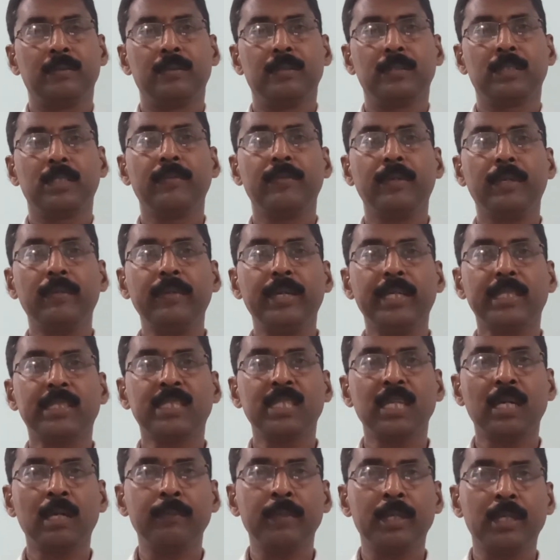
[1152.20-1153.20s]
So when we
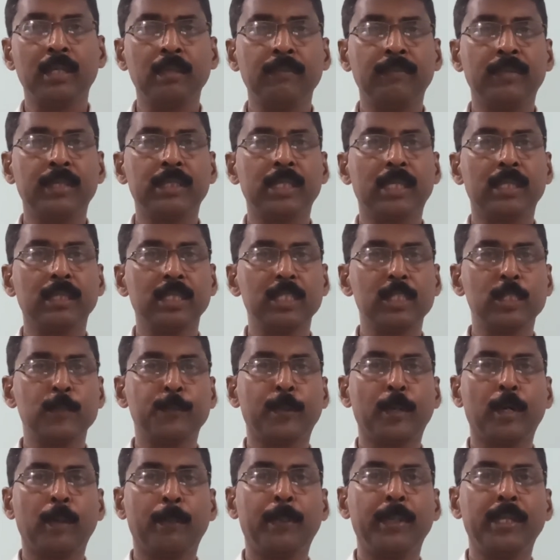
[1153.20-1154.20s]
examine whether this
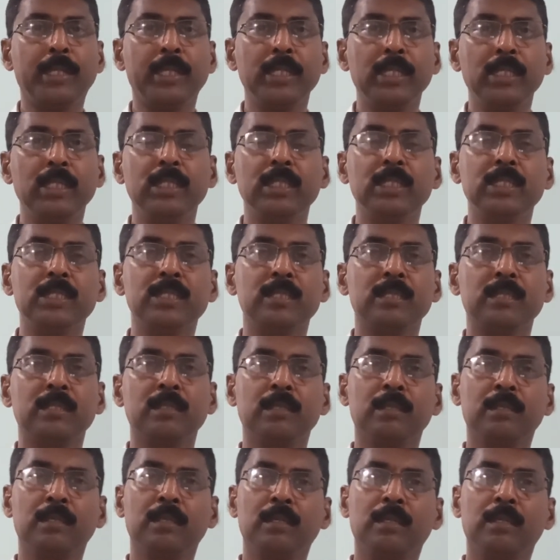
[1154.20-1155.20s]
property is